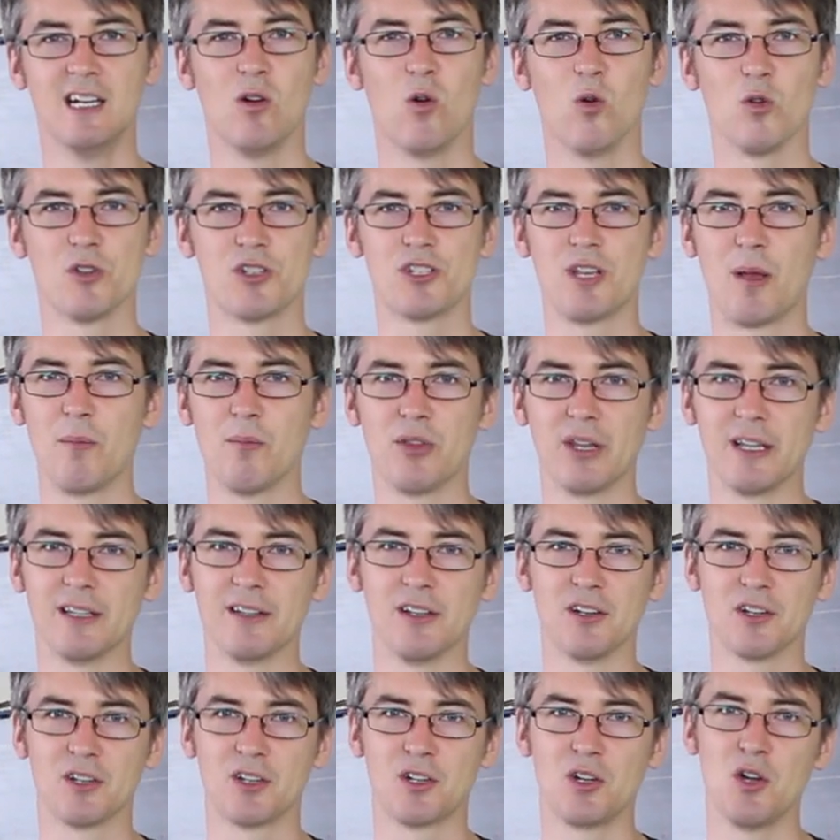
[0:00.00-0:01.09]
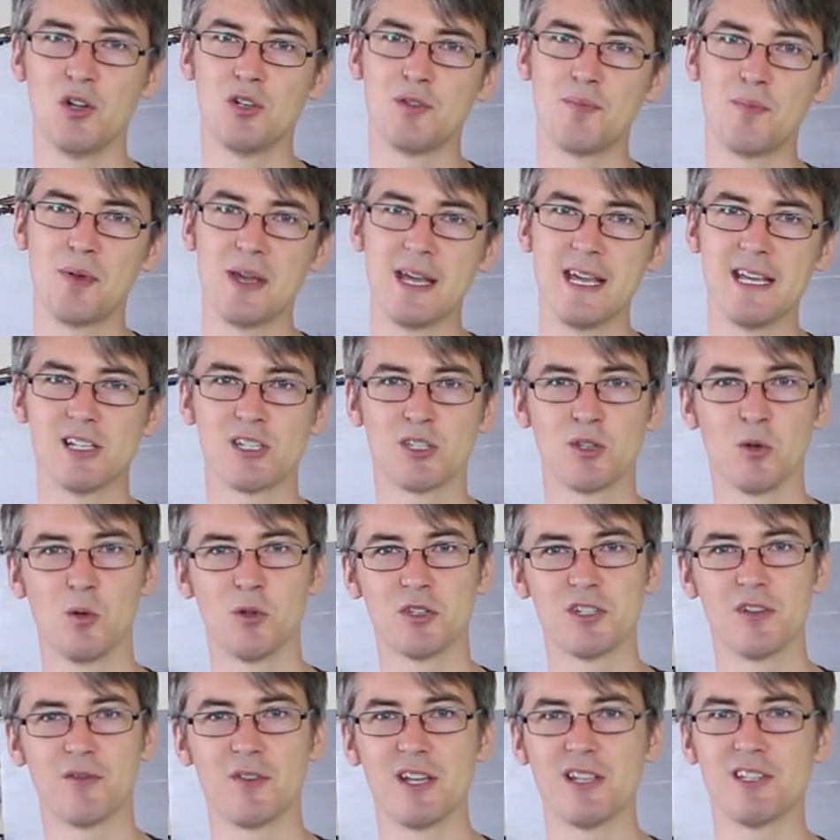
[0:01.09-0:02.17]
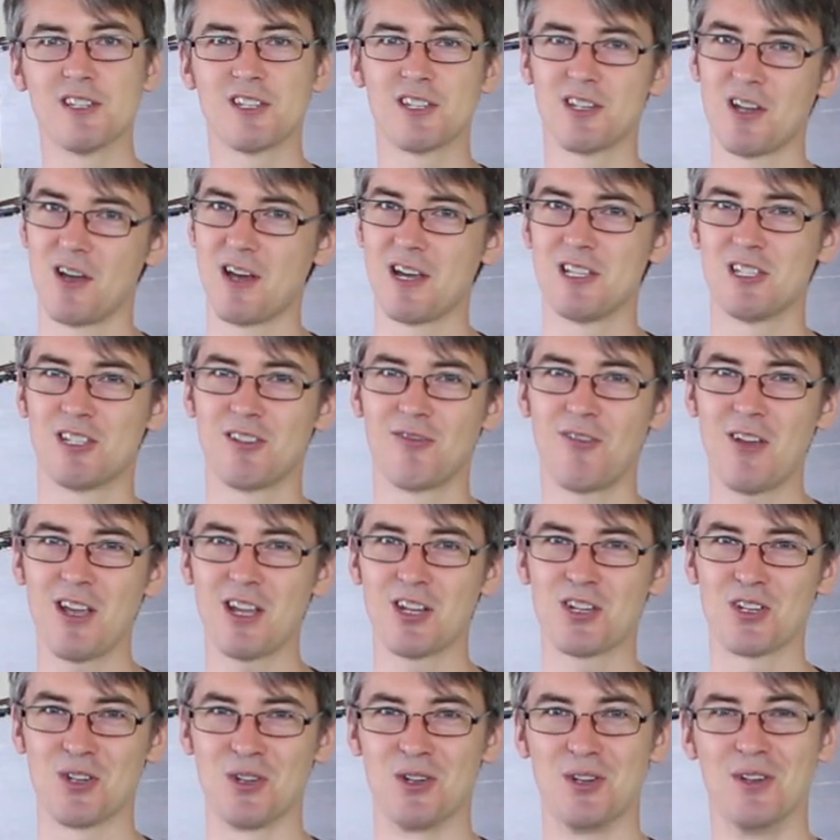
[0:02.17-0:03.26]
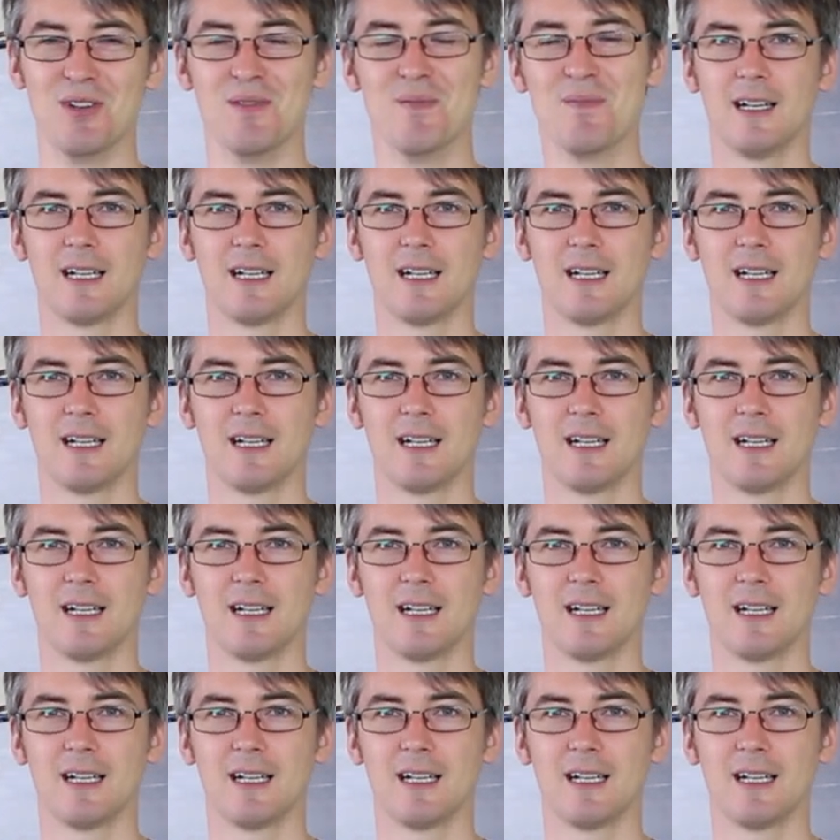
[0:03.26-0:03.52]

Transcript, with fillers: or something that could be sort of in science fiction.